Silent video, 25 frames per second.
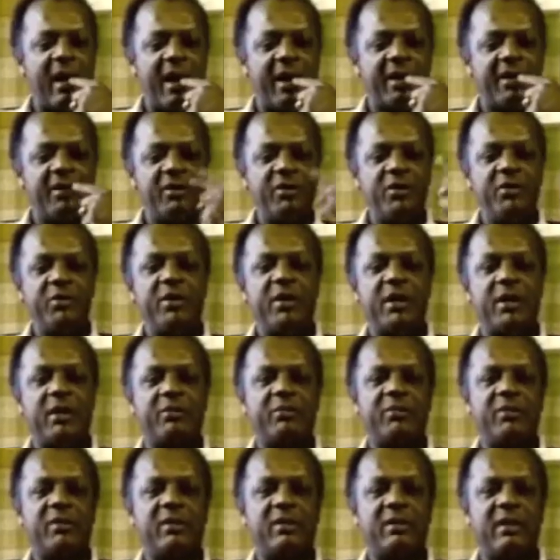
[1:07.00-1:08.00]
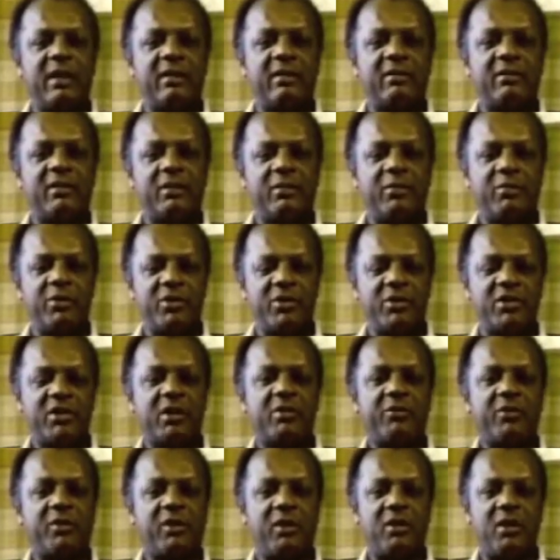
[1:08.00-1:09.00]
I knew that the
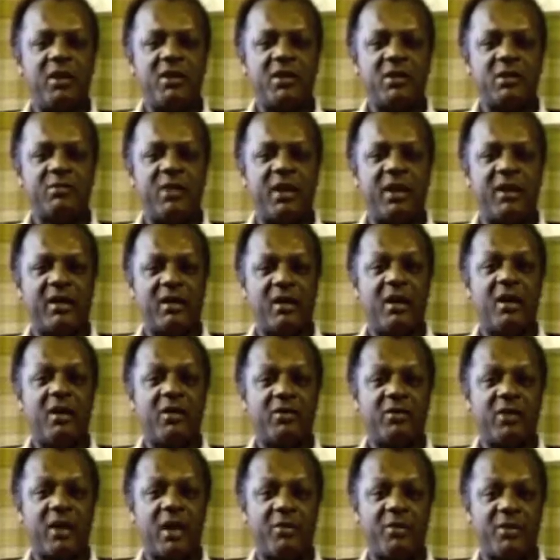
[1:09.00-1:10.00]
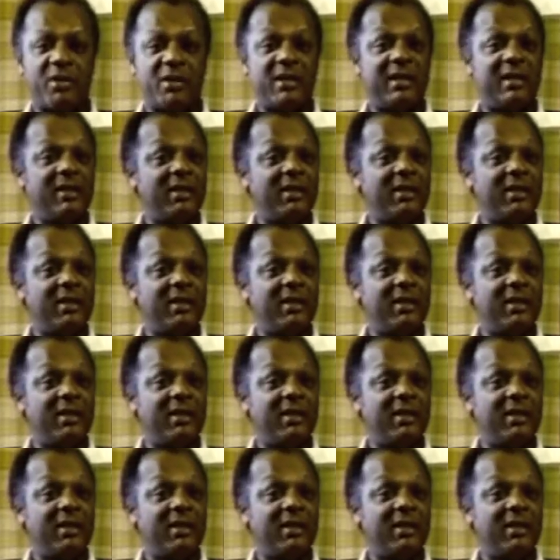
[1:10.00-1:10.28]
reserve clause in my contract was